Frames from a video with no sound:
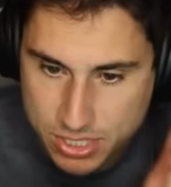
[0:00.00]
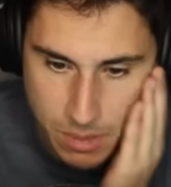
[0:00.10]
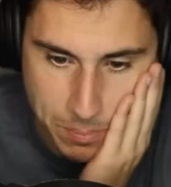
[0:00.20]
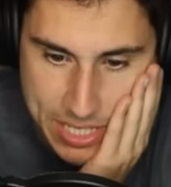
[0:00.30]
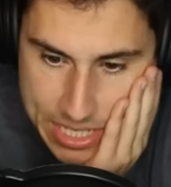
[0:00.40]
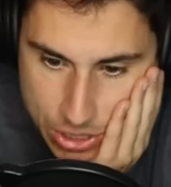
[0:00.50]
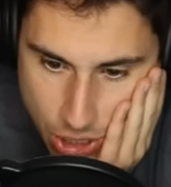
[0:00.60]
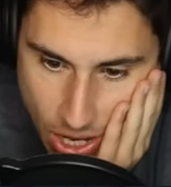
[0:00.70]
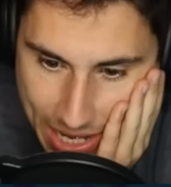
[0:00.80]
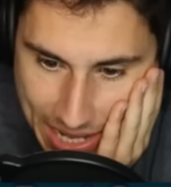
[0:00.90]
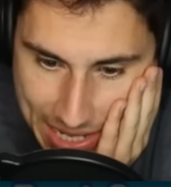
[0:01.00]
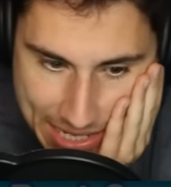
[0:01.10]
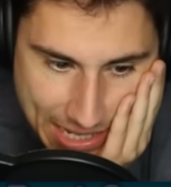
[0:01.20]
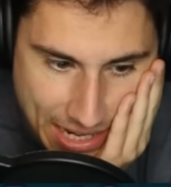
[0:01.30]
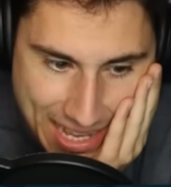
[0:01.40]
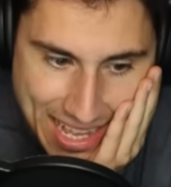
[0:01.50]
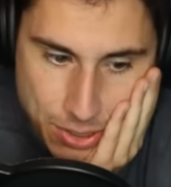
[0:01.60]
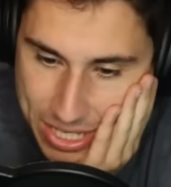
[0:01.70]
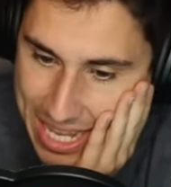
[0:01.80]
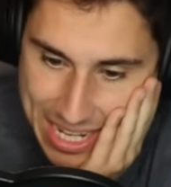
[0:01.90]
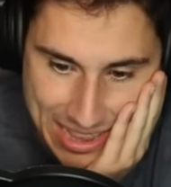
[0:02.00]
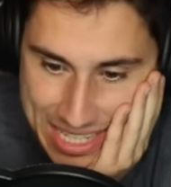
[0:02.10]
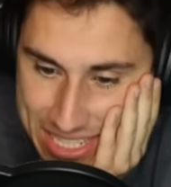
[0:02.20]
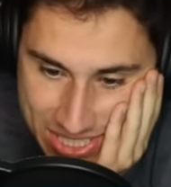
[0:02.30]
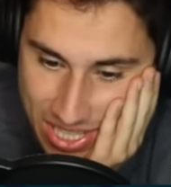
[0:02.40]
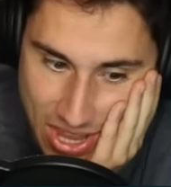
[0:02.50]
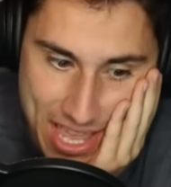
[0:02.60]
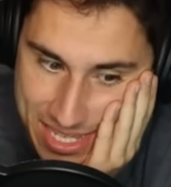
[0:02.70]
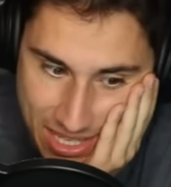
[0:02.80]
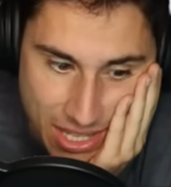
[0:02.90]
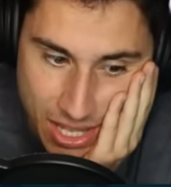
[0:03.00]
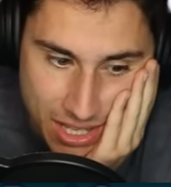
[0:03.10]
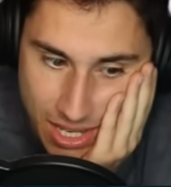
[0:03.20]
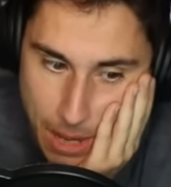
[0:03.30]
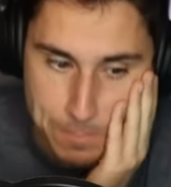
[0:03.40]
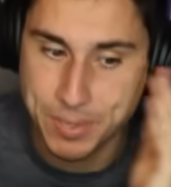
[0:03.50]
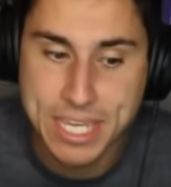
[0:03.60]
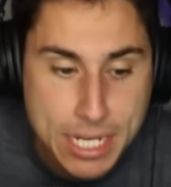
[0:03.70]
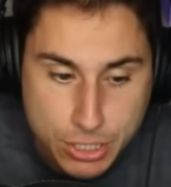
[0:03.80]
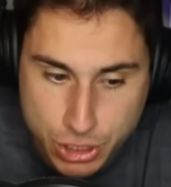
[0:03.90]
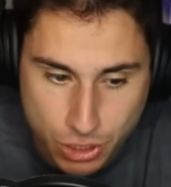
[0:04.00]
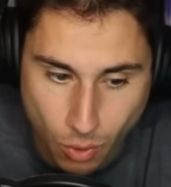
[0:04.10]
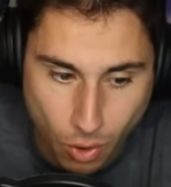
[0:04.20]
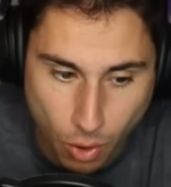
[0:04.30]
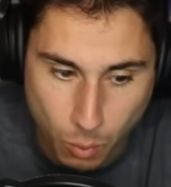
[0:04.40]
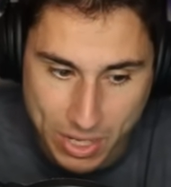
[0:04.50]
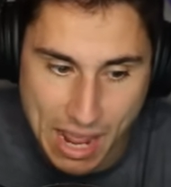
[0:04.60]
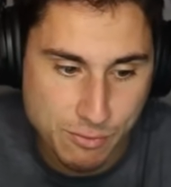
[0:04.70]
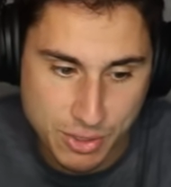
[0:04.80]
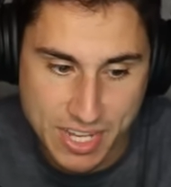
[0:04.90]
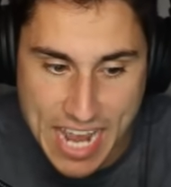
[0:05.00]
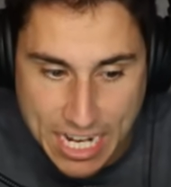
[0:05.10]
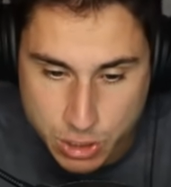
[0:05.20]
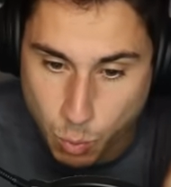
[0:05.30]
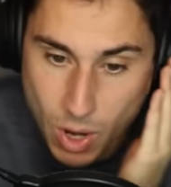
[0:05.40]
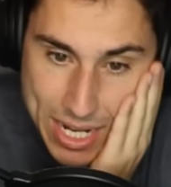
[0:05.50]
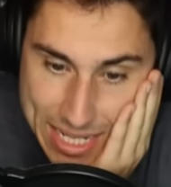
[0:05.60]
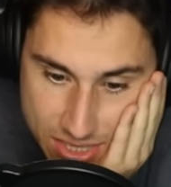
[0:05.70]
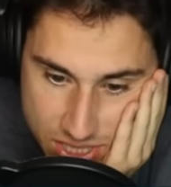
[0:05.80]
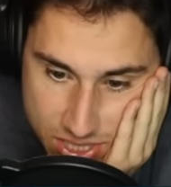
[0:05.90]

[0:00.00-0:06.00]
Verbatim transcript: is a peach. All right, I gotta get- I gotta get at least to, like, a peach or, or whatever the next one is.